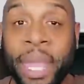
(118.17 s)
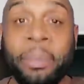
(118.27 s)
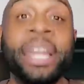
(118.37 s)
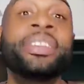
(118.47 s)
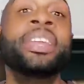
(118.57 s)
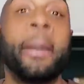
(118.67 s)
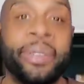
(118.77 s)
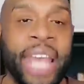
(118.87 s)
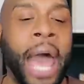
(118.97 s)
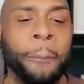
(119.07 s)
Big Bean is here to
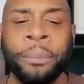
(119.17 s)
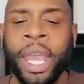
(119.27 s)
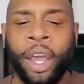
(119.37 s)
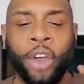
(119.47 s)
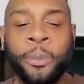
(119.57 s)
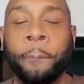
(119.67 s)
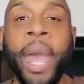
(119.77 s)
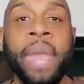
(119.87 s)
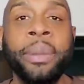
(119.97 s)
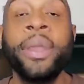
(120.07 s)
help us out. Because,
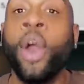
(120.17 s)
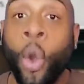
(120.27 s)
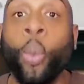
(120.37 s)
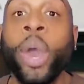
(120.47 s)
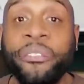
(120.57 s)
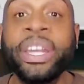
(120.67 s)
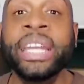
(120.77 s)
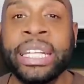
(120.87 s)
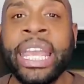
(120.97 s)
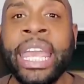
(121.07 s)
baby, we
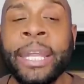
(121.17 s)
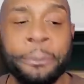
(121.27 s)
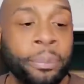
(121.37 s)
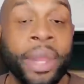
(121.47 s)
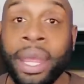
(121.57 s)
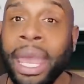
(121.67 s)
finna get to eating.